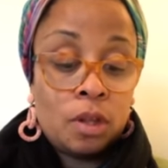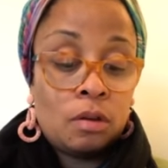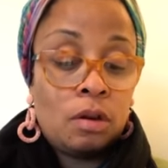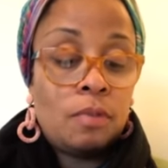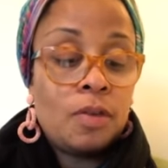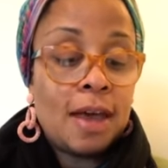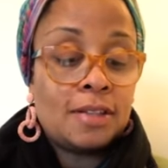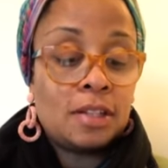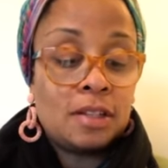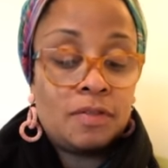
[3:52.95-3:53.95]
We both had
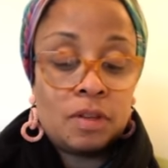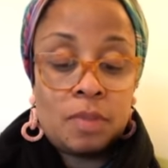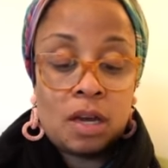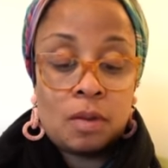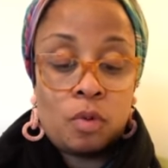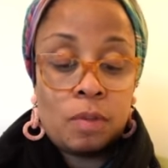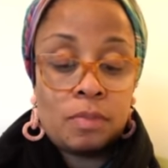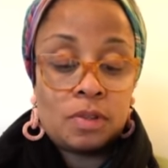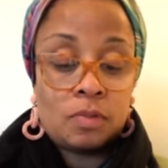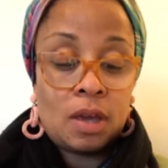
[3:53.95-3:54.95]
to leave to make
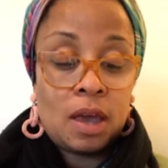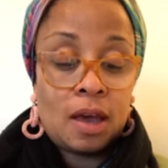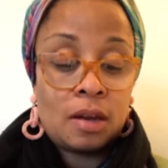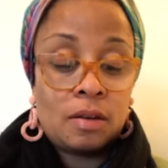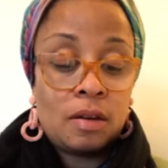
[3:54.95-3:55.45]
appointments we had.